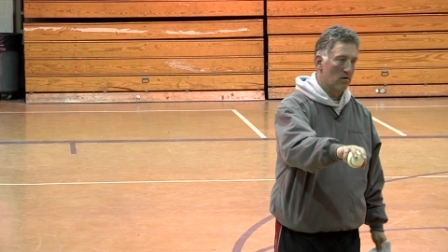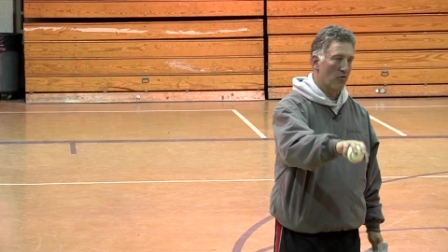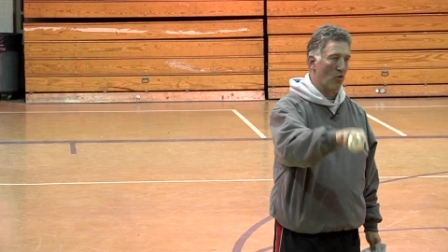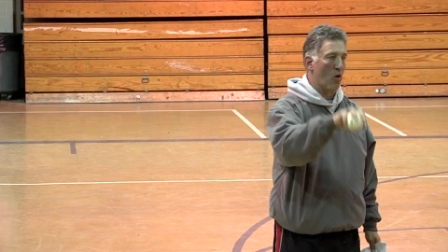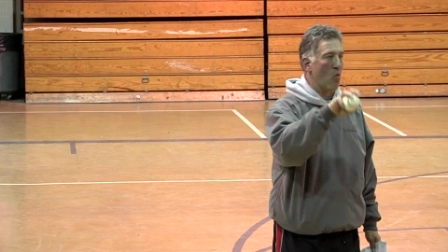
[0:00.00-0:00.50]

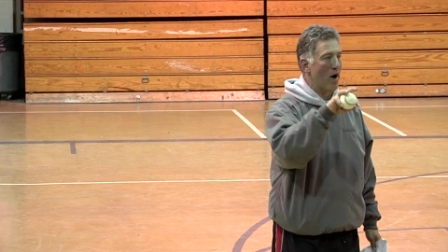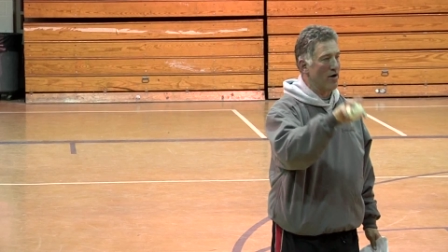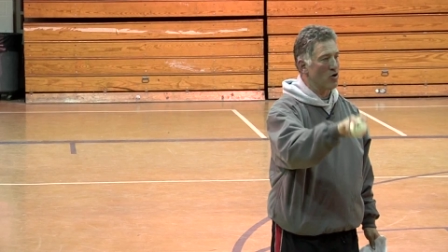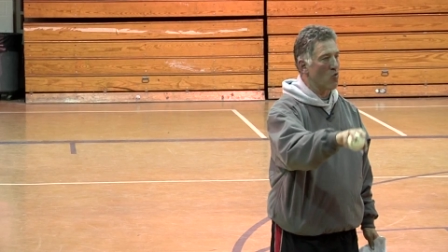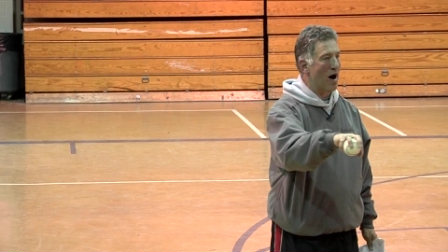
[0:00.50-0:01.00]
Throw it where
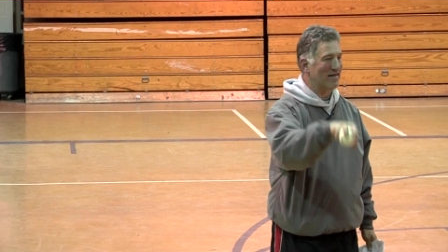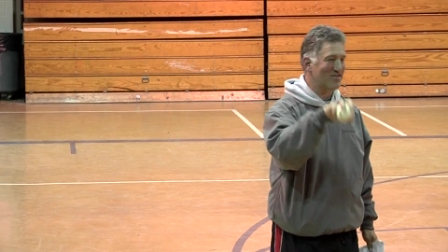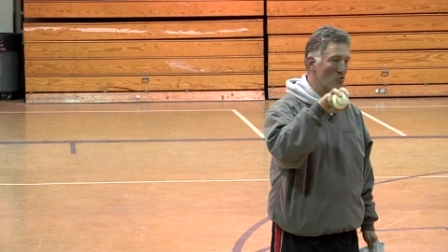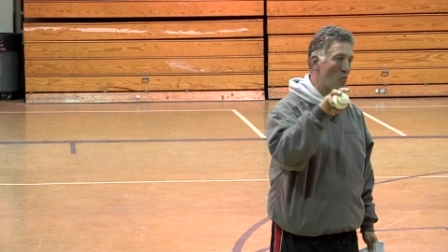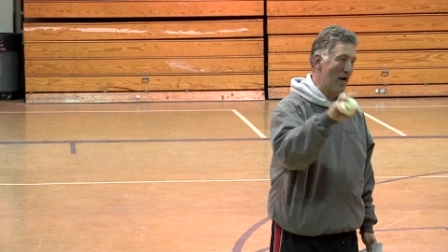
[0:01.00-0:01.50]
you want
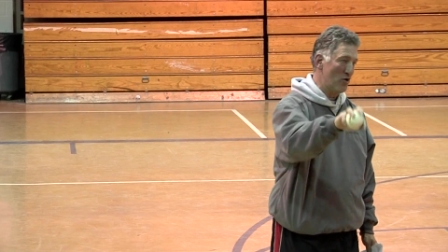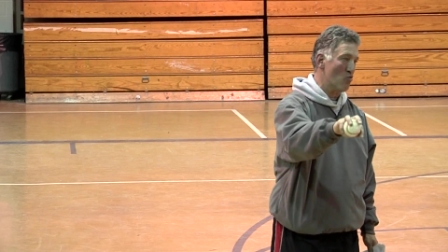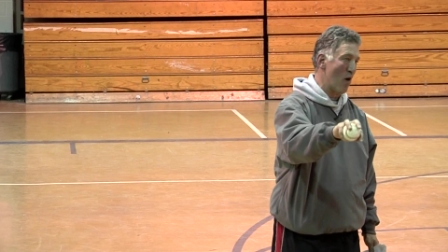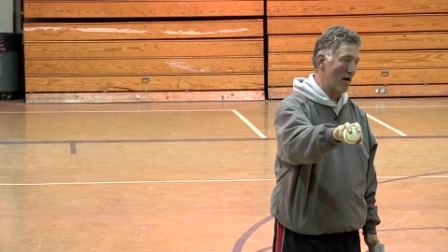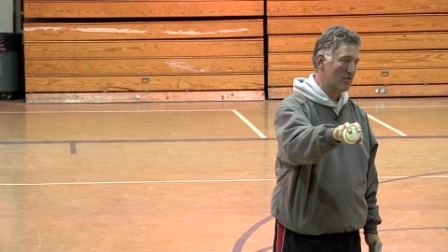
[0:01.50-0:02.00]
to, when you
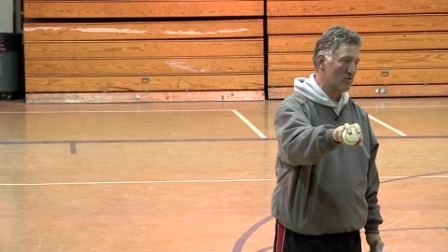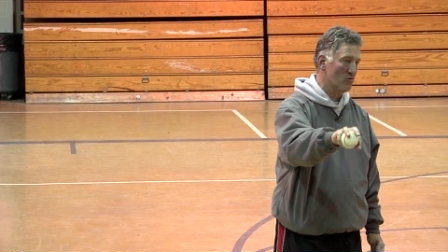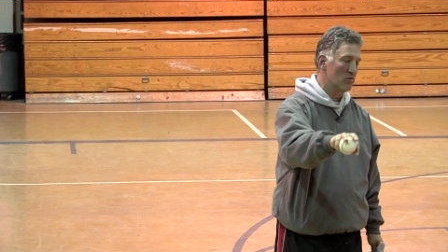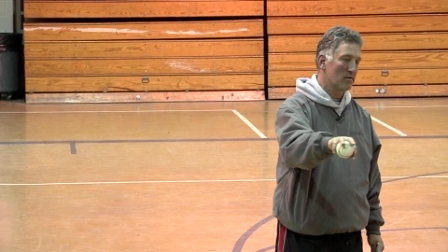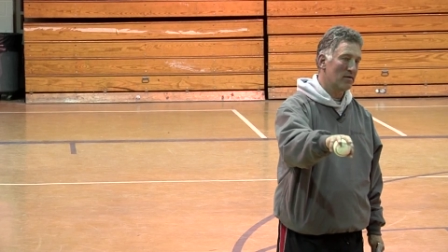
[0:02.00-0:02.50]
want to.